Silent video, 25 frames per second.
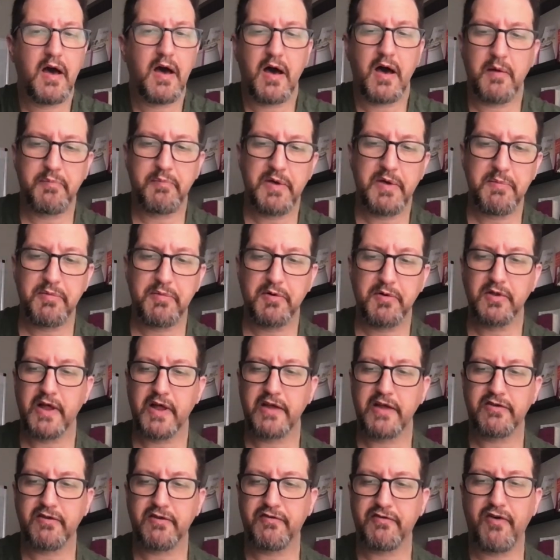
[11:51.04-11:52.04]
People
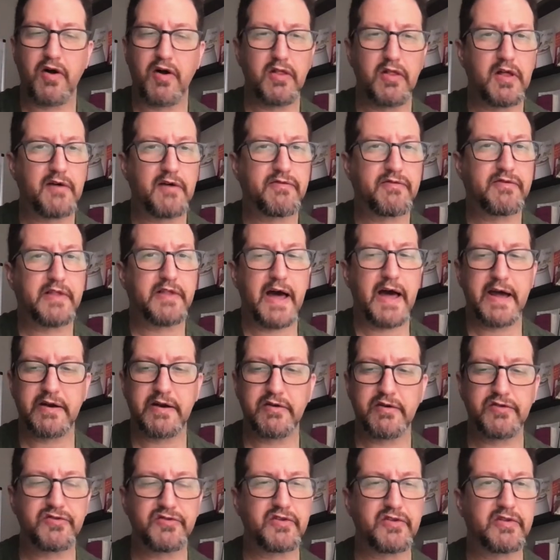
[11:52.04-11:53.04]
like to fall off
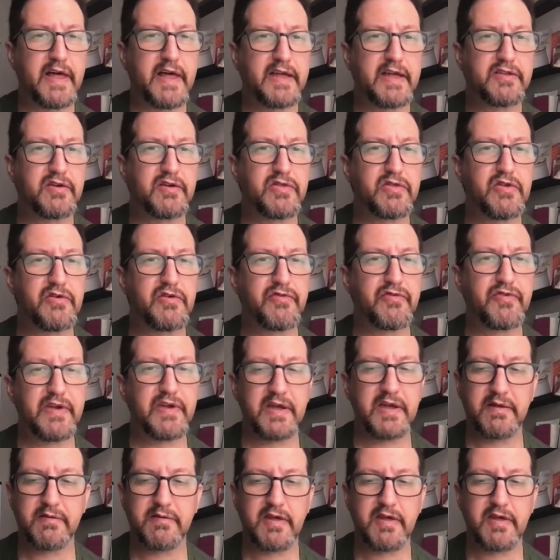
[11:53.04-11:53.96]
ladders and land on their feet.